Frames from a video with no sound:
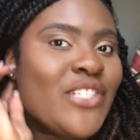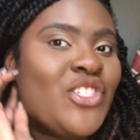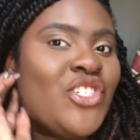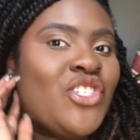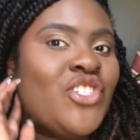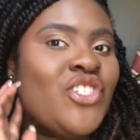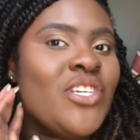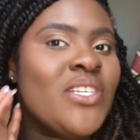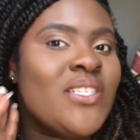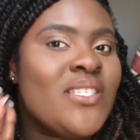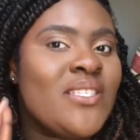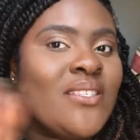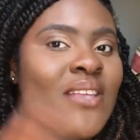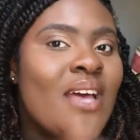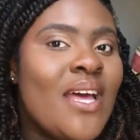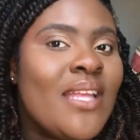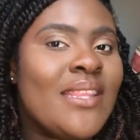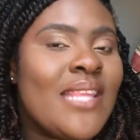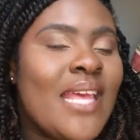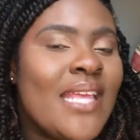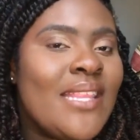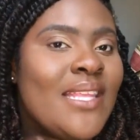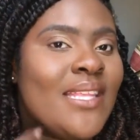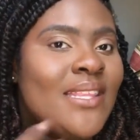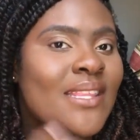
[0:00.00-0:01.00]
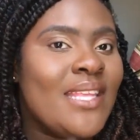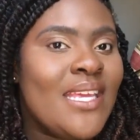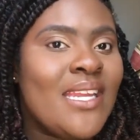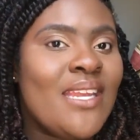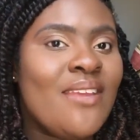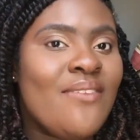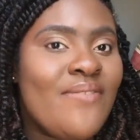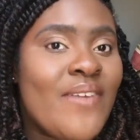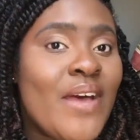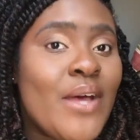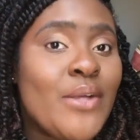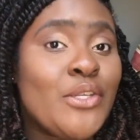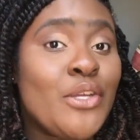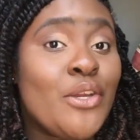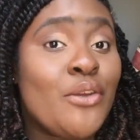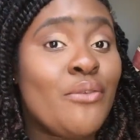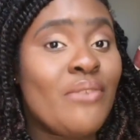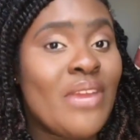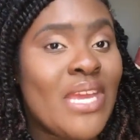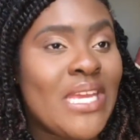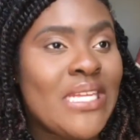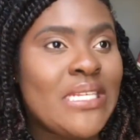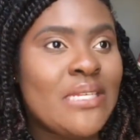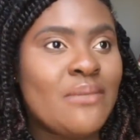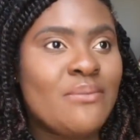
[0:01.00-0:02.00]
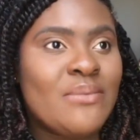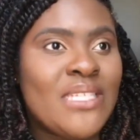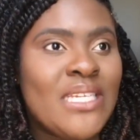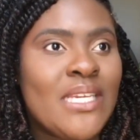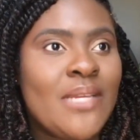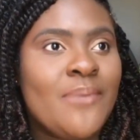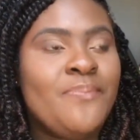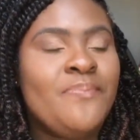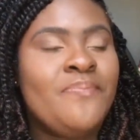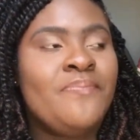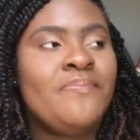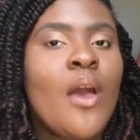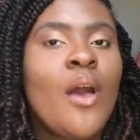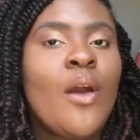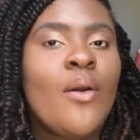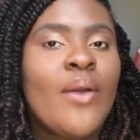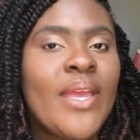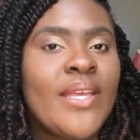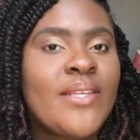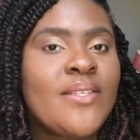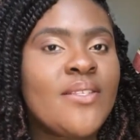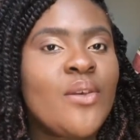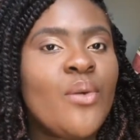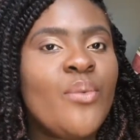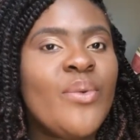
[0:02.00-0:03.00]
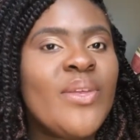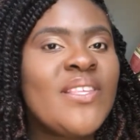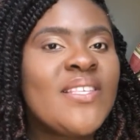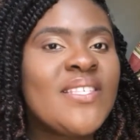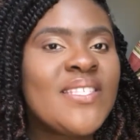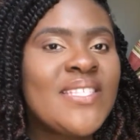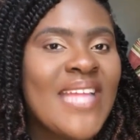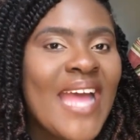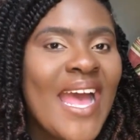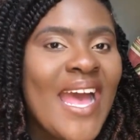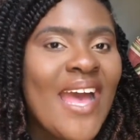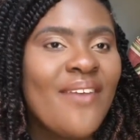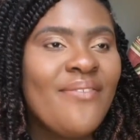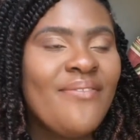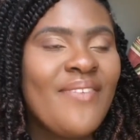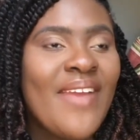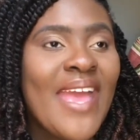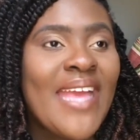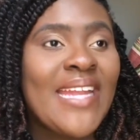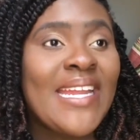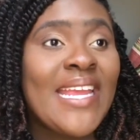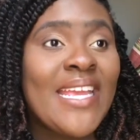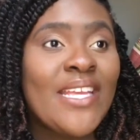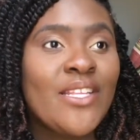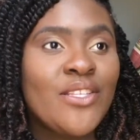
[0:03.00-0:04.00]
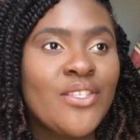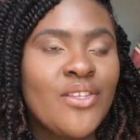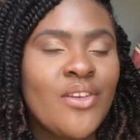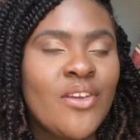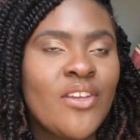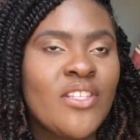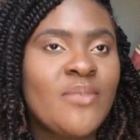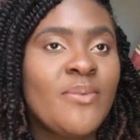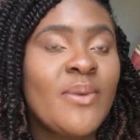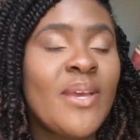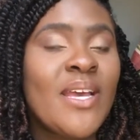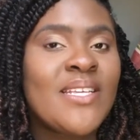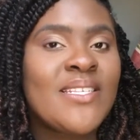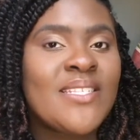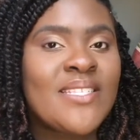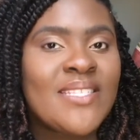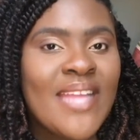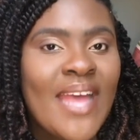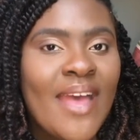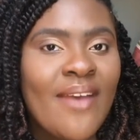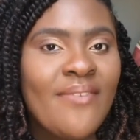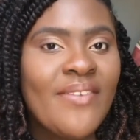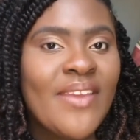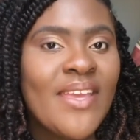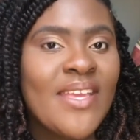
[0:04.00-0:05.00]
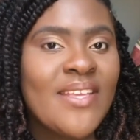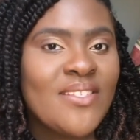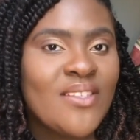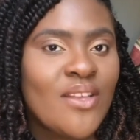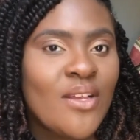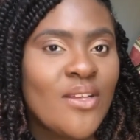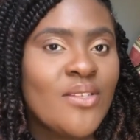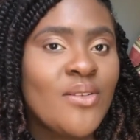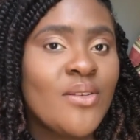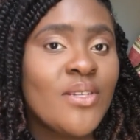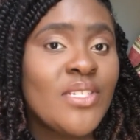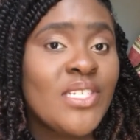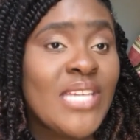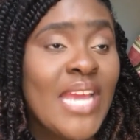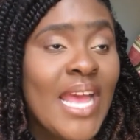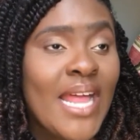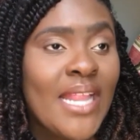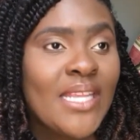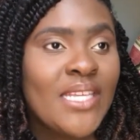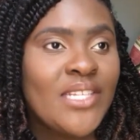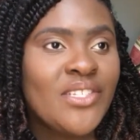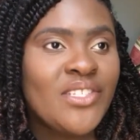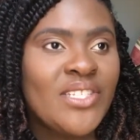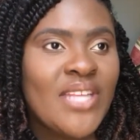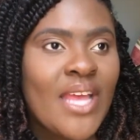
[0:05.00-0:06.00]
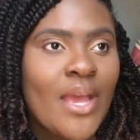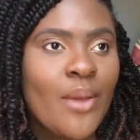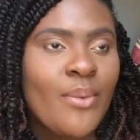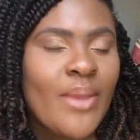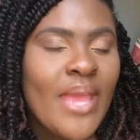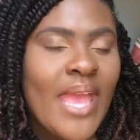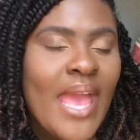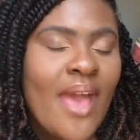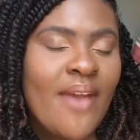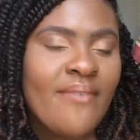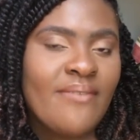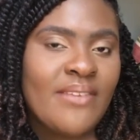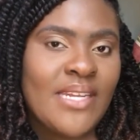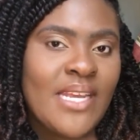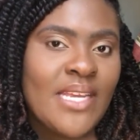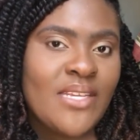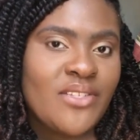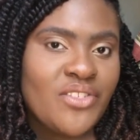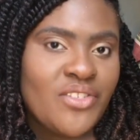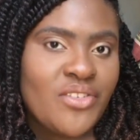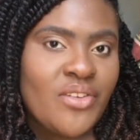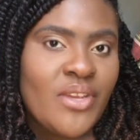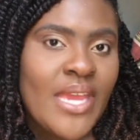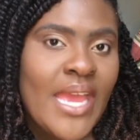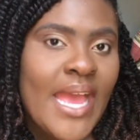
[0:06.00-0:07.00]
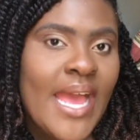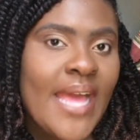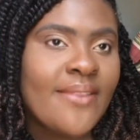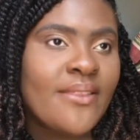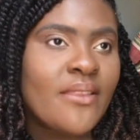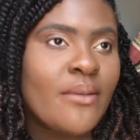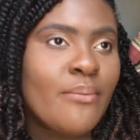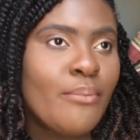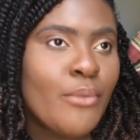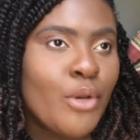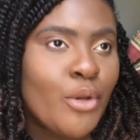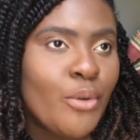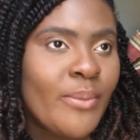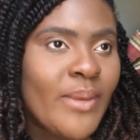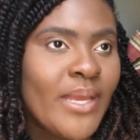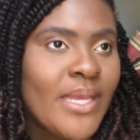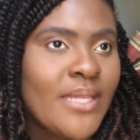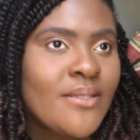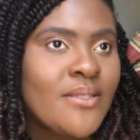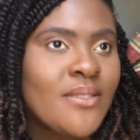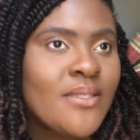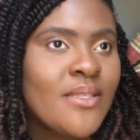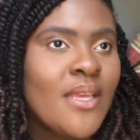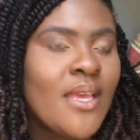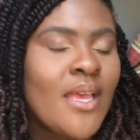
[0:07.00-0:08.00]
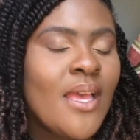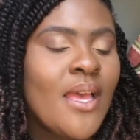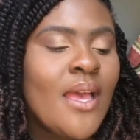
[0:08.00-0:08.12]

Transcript: She just thought that the lady found her randomly. Okay, so with staff and interns, because staffing is also a challenge that we have in Nigeria at the moment.